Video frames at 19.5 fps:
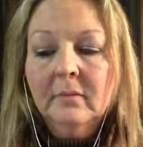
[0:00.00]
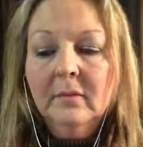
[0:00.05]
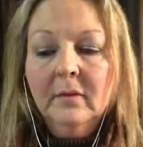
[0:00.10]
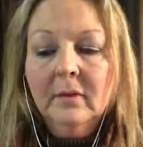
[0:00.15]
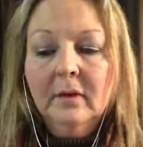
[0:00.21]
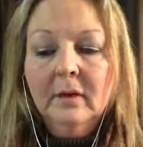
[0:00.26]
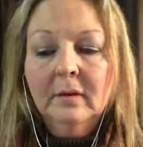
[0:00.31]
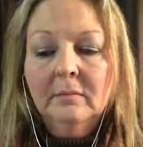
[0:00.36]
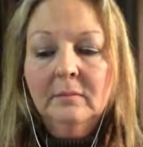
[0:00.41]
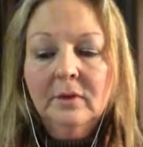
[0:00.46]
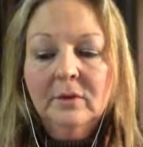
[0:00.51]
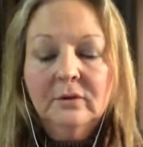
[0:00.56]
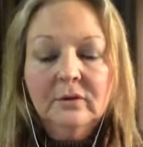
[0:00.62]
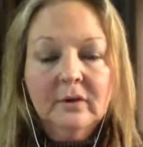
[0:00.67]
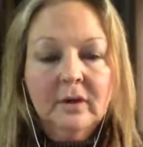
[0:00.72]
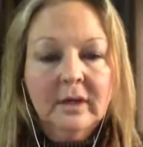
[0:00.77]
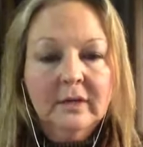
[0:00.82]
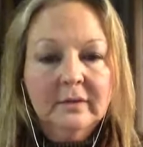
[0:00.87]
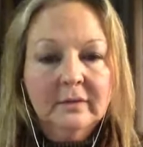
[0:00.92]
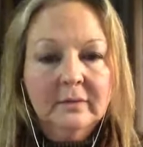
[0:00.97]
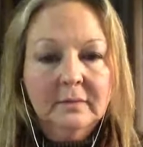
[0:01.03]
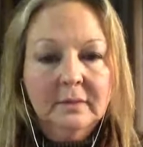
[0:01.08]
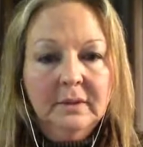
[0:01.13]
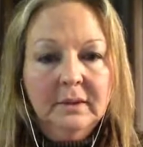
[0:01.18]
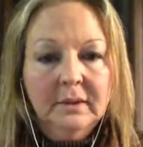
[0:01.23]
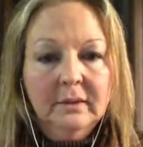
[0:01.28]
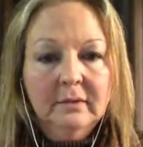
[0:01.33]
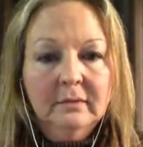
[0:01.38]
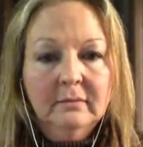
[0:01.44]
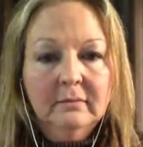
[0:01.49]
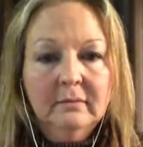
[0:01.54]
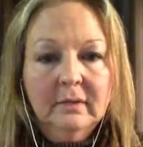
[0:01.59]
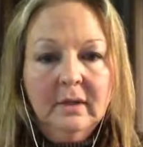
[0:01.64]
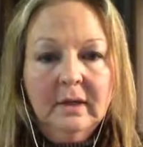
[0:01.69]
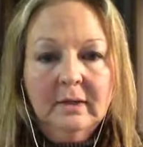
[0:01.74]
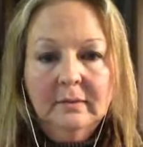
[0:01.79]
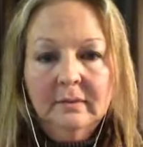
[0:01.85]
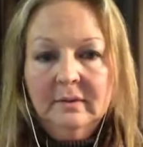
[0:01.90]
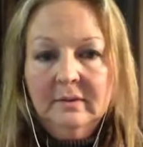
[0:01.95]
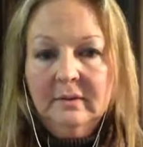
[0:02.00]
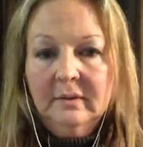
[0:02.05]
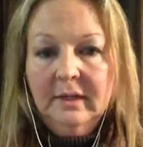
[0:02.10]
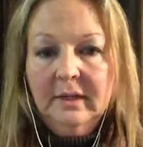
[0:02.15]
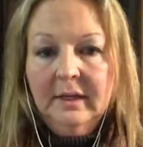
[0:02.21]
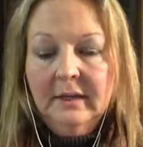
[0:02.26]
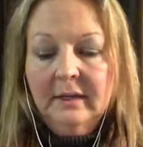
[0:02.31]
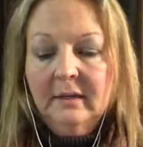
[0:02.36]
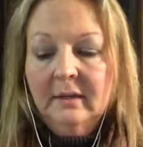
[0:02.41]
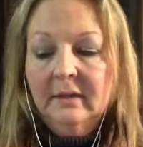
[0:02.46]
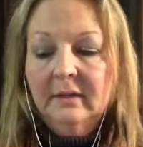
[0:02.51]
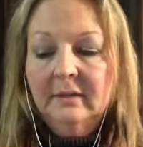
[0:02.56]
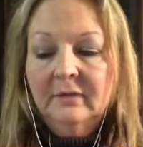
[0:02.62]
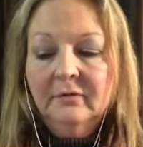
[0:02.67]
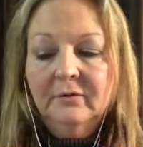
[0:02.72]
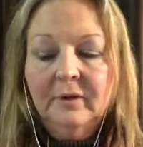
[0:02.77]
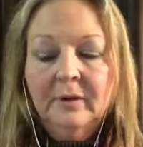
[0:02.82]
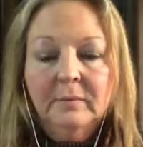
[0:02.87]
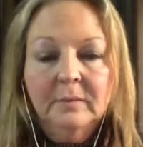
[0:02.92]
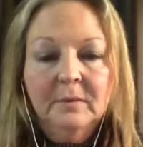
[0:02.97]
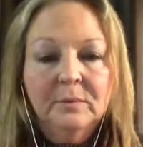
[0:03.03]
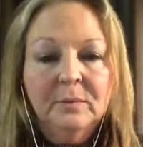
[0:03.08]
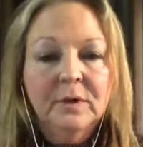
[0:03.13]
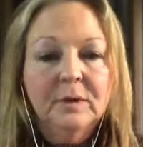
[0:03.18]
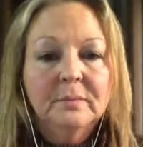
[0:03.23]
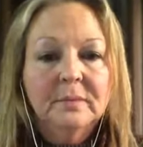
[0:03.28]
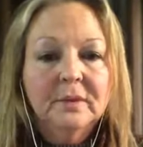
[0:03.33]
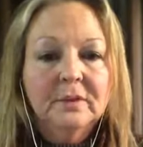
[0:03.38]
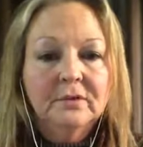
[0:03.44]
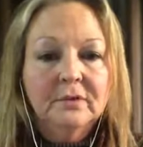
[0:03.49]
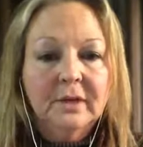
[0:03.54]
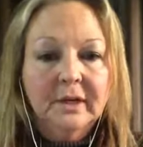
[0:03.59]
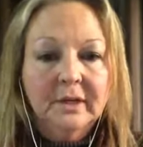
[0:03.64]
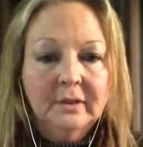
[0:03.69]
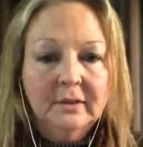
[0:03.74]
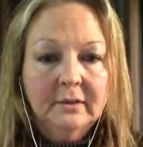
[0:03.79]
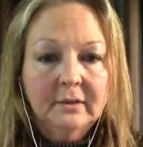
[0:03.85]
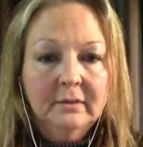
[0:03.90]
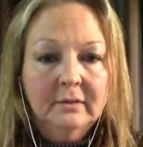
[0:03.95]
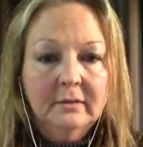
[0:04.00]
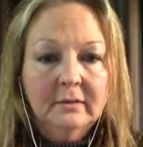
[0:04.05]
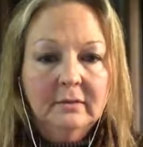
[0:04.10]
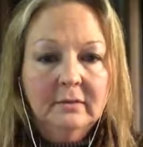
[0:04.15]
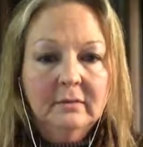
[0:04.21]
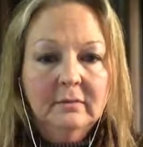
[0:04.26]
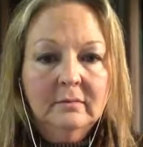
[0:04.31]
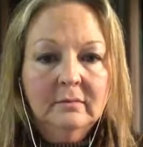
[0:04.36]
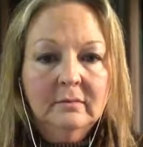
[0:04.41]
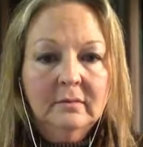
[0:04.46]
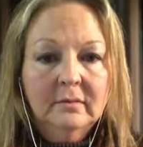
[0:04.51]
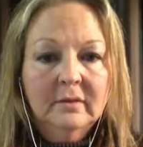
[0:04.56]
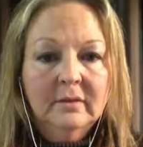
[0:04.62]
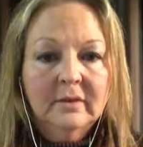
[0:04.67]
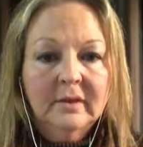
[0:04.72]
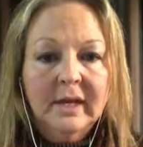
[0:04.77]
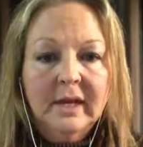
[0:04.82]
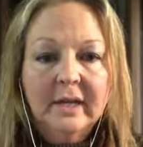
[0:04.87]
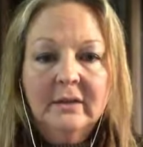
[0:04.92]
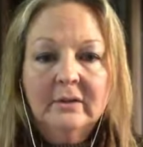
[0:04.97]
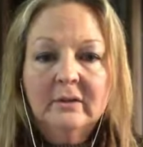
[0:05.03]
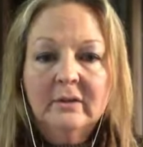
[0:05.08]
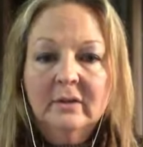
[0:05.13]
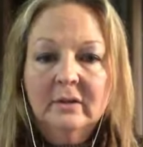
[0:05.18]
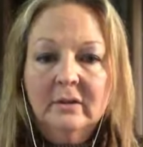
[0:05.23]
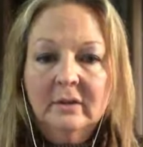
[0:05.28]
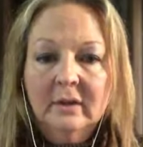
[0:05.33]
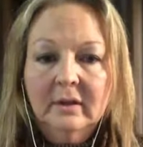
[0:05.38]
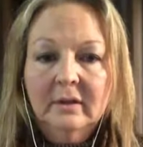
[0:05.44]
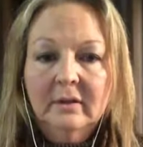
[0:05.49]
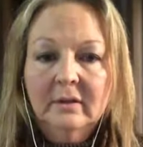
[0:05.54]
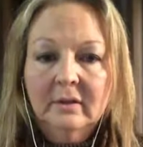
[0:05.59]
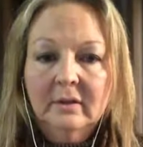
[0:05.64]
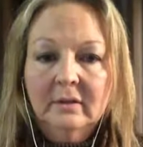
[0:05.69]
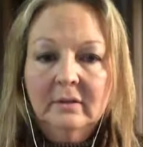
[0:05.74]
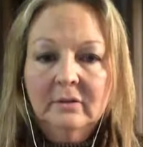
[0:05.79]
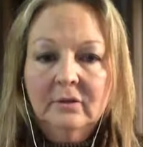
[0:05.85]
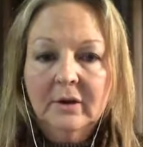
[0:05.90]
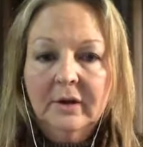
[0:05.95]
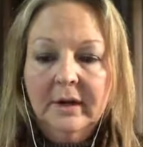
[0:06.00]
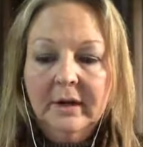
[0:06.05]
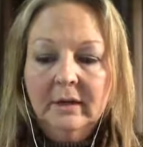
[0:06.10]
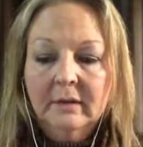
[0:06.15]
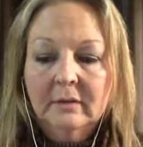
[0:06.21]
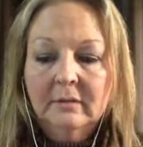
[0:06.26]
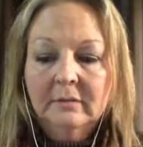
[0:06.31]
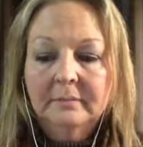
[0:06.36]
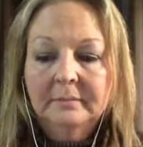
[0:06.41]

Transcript: and most gossiping, I would say, is from a perpetrator stance in, in the triangle.